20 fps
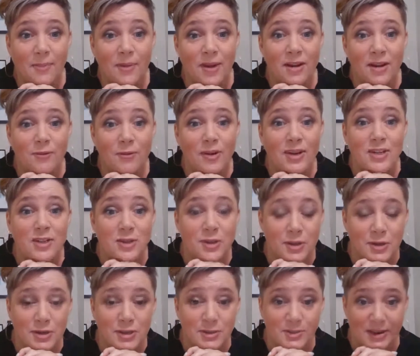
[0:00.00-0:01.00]
But if we
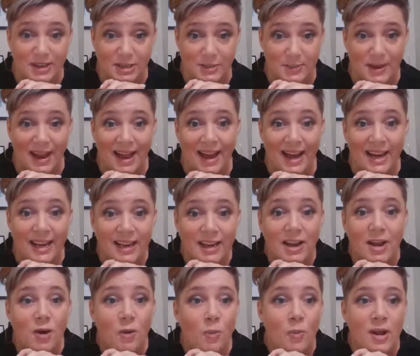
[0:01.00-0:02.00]
do switch back,
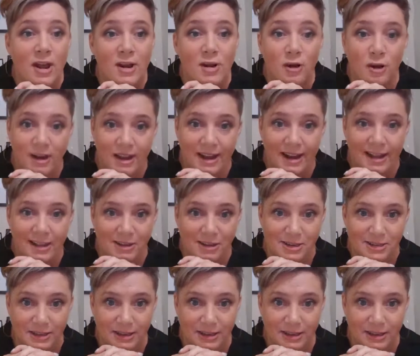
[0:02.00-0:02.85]
we are not getting